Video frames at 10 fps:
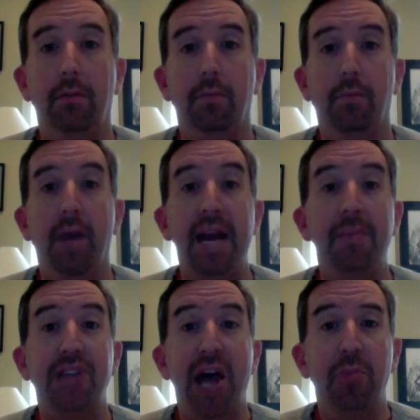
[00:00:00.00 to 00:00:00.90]
My
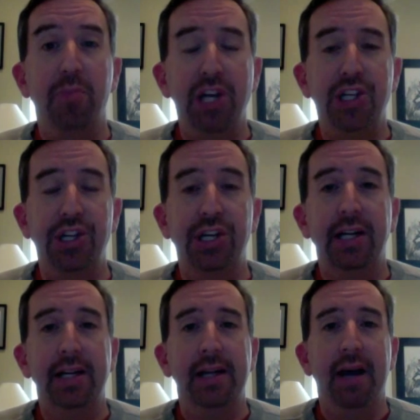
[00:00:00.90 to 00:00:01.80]
name is Adam Beechen.
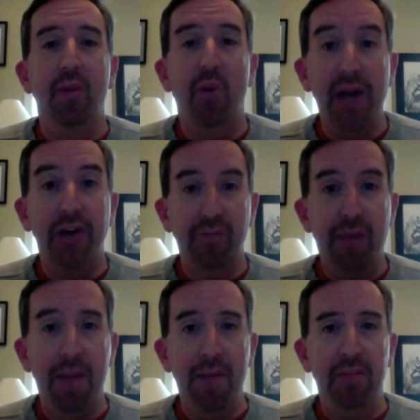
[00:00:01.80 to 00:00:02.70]
I'm the writer of
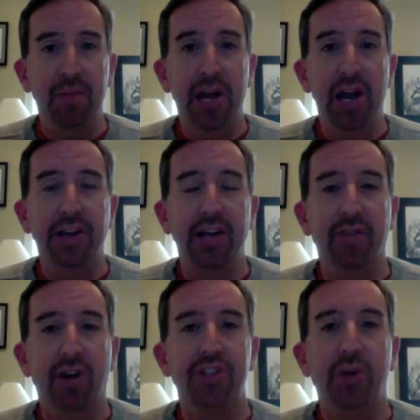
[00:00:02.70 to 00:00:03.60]
Batman Beyond, and
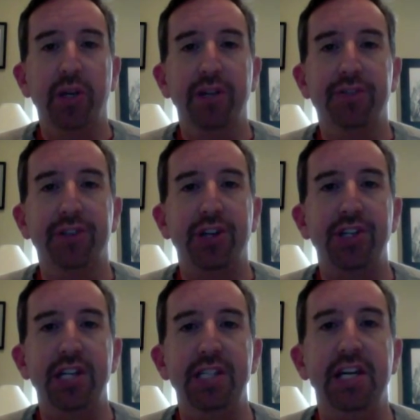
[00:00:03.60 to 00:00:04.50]
I've also written for
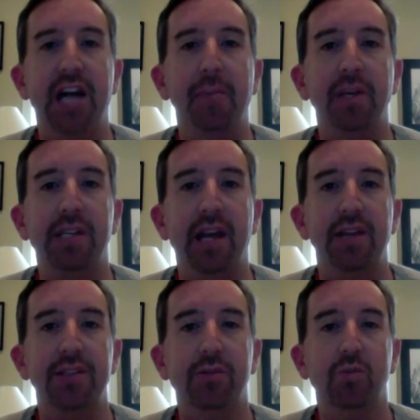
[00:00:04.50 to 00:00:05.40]
such DC Comics
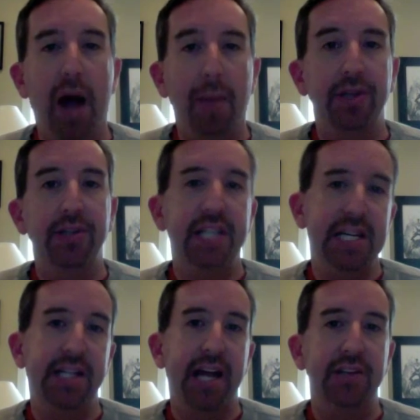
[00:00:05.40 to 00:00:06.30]
as Robin,
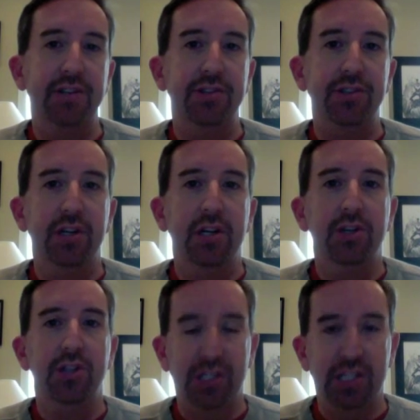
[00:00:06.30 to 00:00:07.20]
Teen Titans,
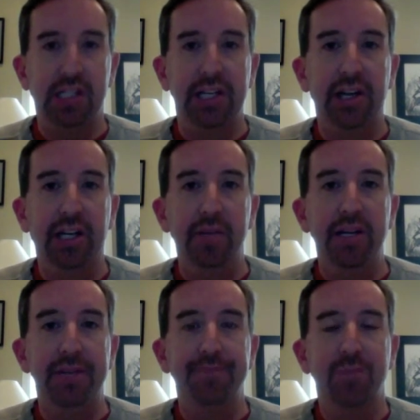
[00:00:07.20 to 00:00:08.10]
Justice League
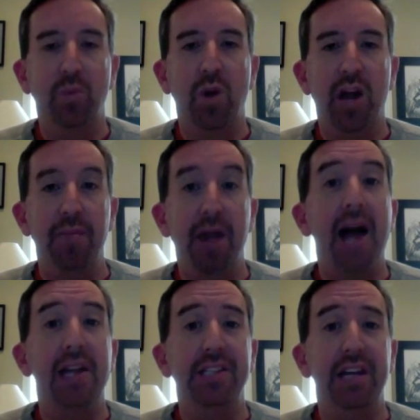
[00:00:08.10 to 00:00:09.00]
Unlimited. What I'm
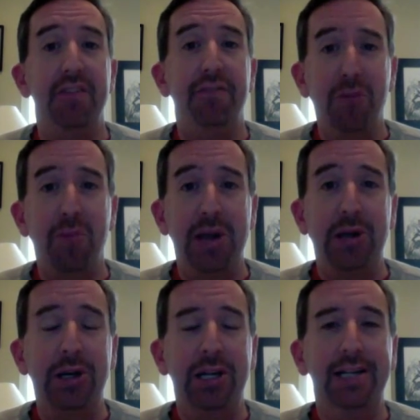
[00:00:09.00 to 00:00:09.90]
not is a
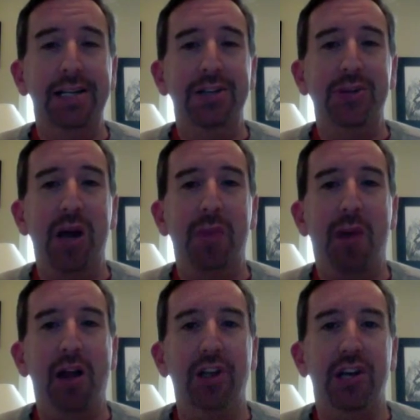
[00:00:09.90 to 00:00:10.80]
filmmaker, so I
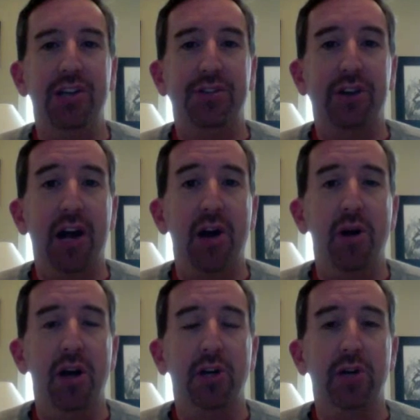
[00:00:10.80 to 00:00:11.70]
apologize for
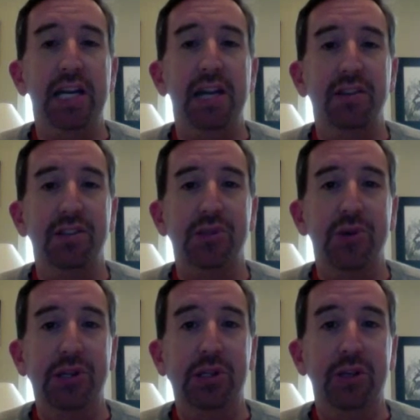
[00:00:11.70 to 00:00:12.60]
how creaky this is
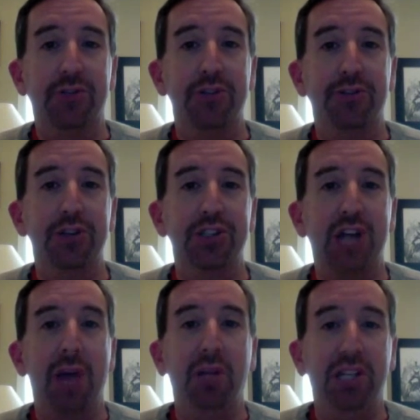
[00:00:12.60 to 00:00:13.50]
going to look for the first
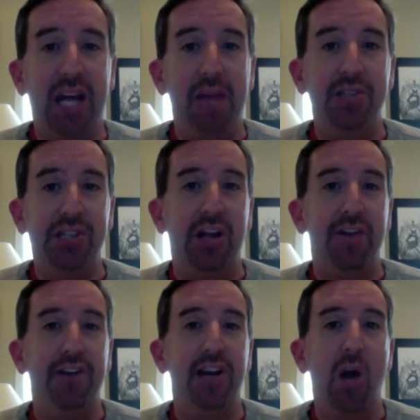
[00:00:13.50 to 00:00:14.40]
couple of times until I
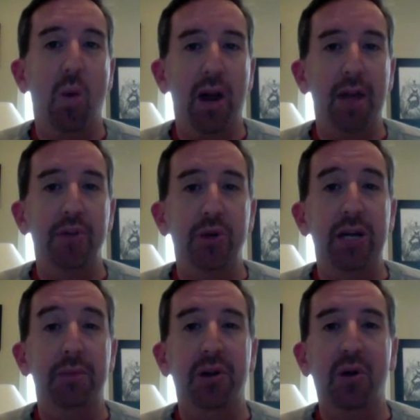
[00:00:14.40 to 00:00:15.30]
figure out what I'm
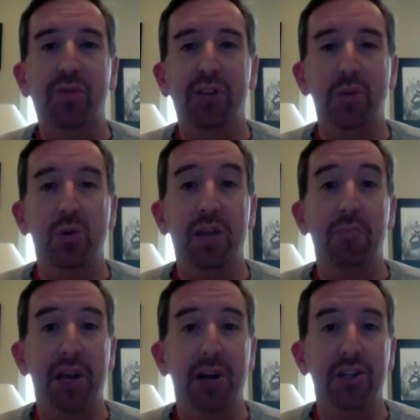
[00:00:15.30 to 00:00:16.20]
doing, but hopefully we'll get
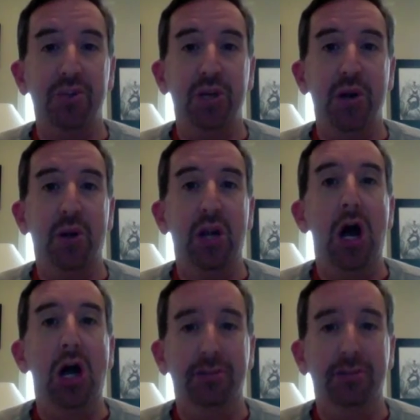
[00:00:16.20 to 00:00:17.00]
better as we go along.